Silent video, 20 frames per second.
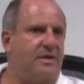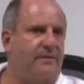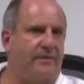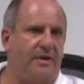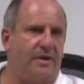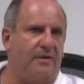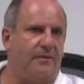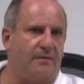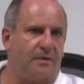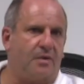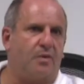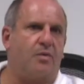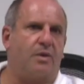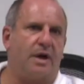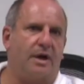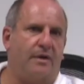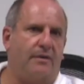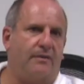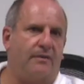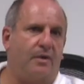have a different
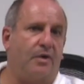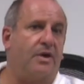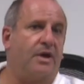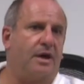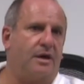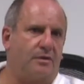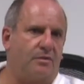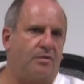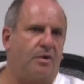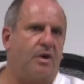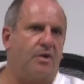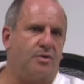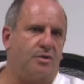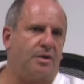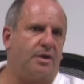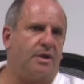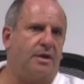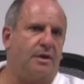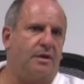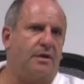way of looking at
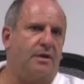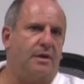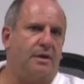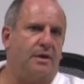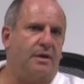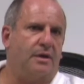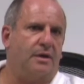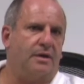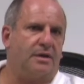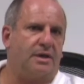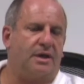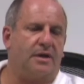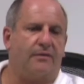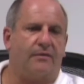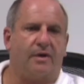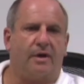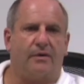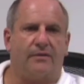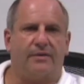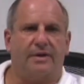Rotary. It's an
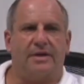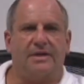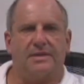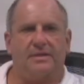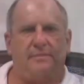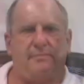evolving